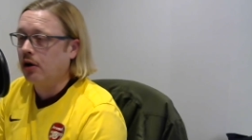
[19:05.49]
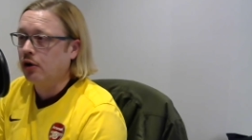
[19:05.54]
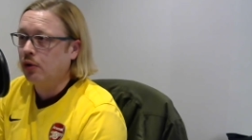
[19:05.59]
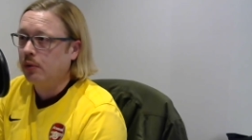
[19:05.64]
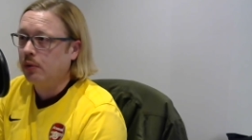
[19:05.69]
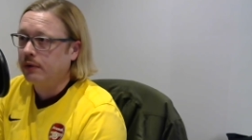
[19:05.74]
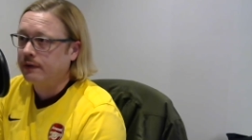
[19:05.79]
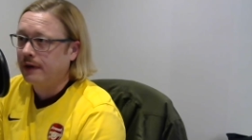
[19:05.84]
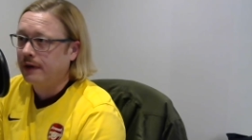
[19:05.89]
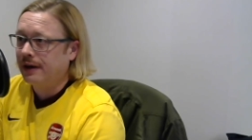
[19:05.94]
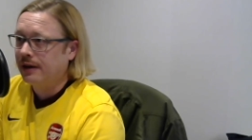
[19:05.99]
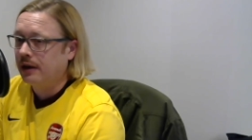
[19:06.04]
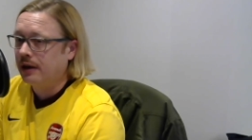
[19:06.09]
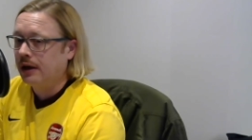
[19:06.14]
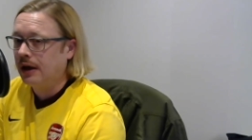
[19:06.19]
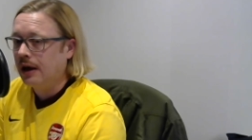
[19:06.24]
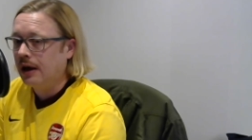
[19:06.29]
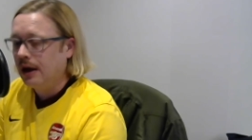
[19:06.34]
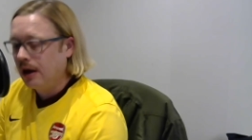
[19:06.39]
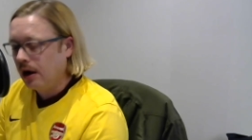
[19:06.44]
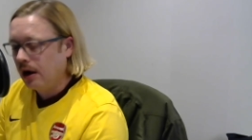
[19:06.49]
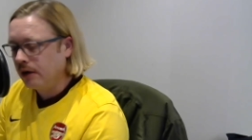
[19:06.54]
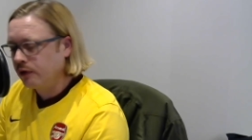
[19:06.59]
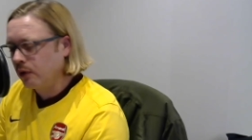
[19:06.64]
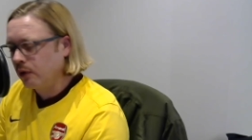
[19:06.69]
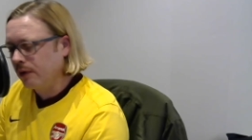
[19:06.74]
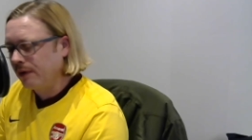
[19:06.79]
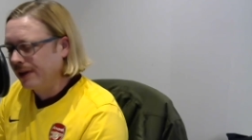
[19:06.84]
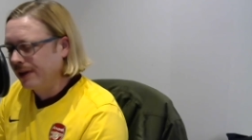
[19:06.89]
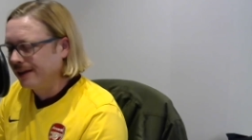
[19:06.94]
who is in the
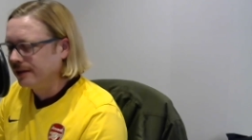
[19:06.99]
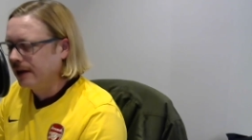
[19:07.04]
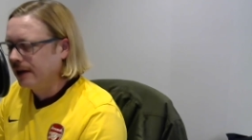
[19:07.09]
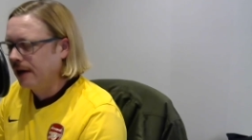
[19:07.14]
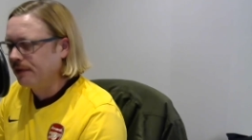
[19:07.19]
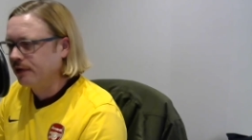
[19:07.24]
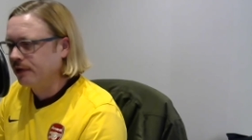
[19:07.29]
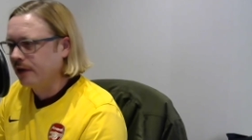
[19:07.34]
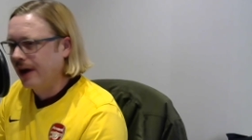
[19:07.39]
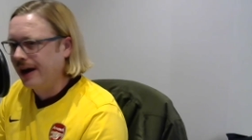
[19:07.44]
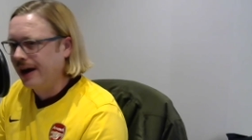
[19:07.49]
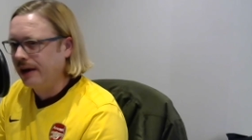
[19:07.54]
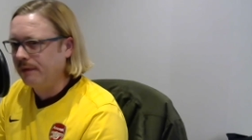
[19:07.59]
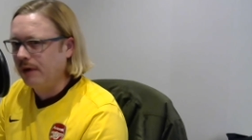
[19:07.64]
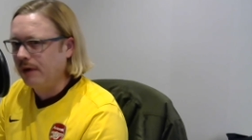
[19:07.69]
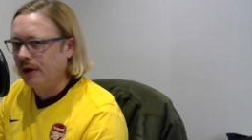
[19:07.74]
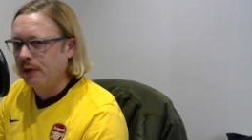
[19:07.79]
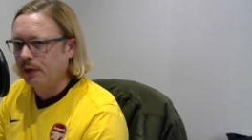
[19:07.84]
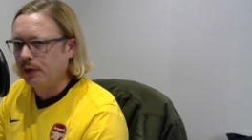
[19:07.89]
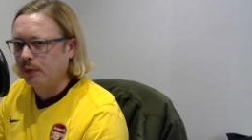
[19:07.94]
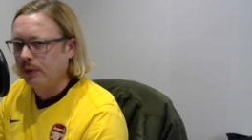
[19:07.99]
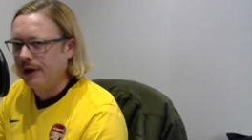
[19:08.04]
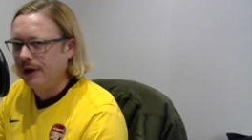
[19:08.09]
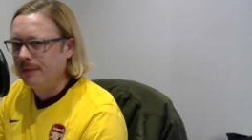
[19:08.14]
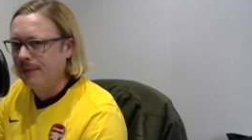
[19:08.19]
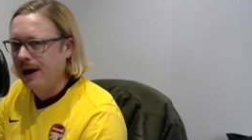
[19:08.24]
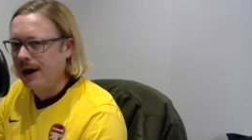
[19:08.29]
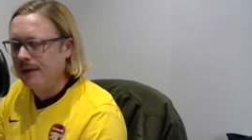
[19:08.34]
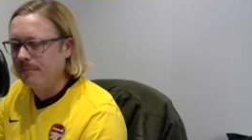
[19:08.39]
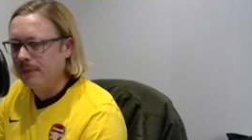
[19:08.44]
sort of on the left side of a three
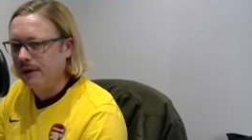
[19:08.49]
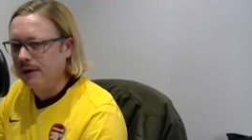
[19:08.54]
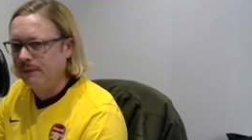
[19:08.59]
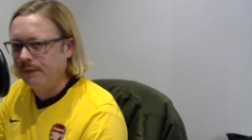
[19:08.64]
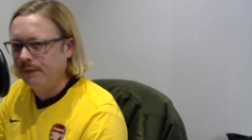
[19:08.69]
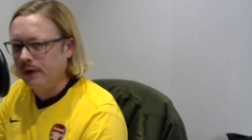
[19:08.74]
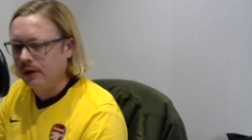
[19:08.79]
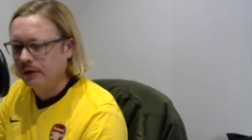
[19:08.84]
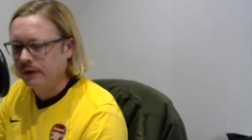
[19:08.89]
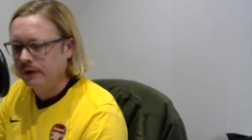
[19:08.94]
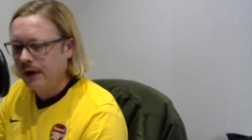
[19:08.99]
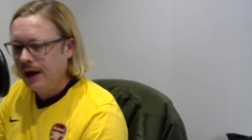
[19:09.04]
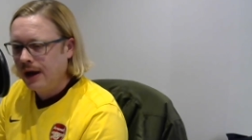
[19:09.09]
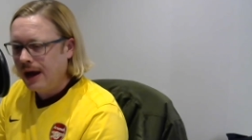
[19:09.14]
man midfield.